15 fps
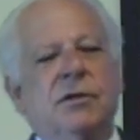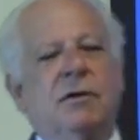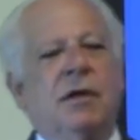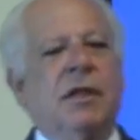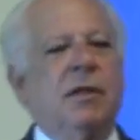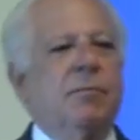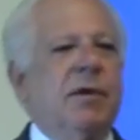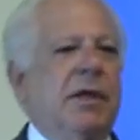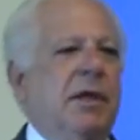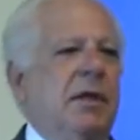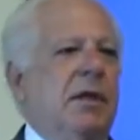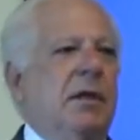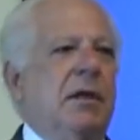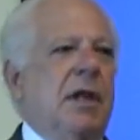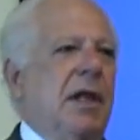you know, at the
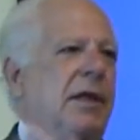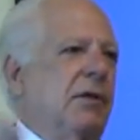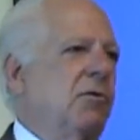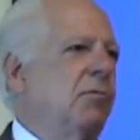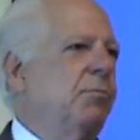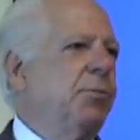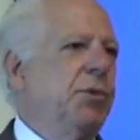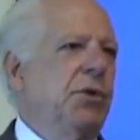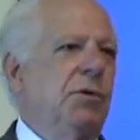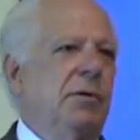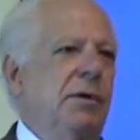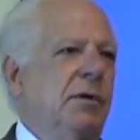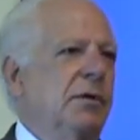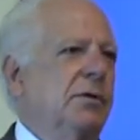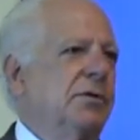beginning, they're like
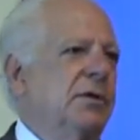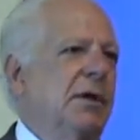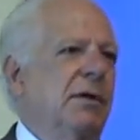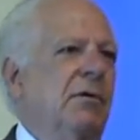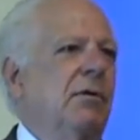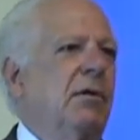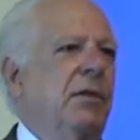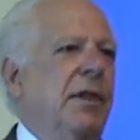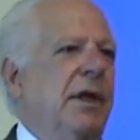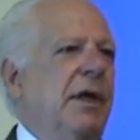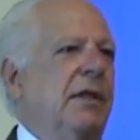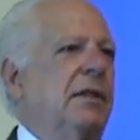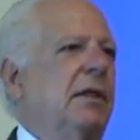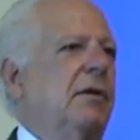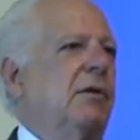computers and all of
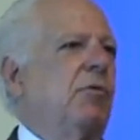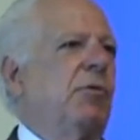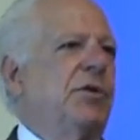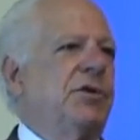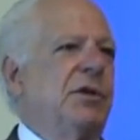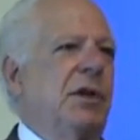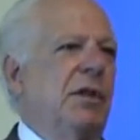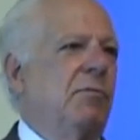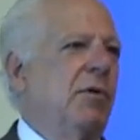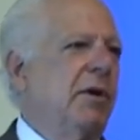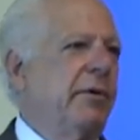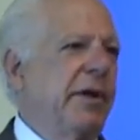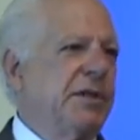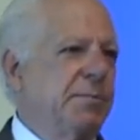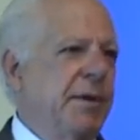that originally
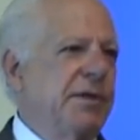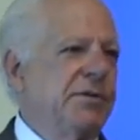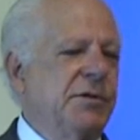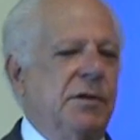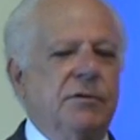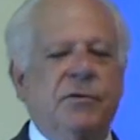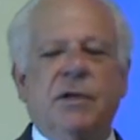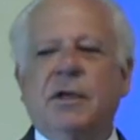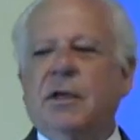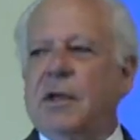were expensive.